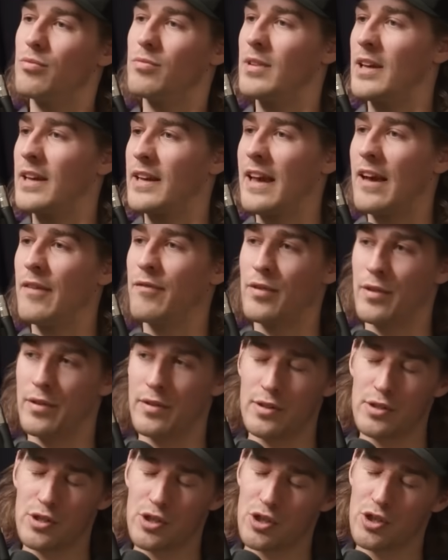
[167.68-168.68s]
like
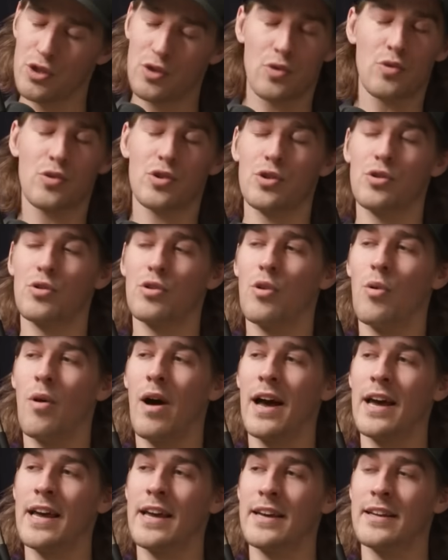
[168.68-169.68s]
everything's so
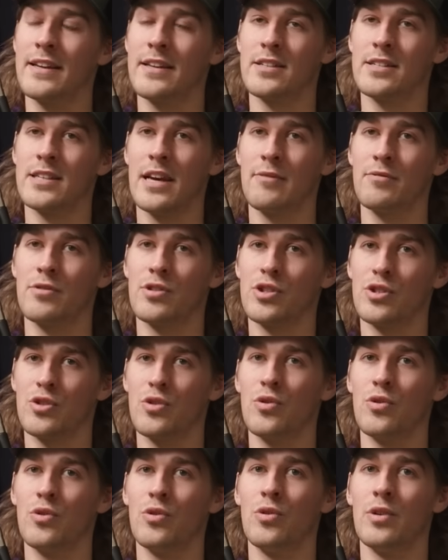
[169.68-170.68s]
quiet and it sounds
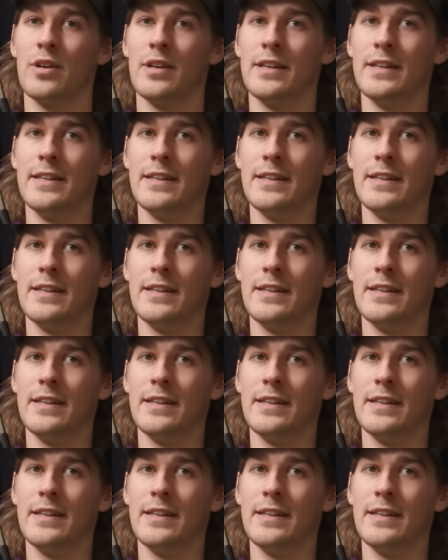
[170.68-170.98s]
so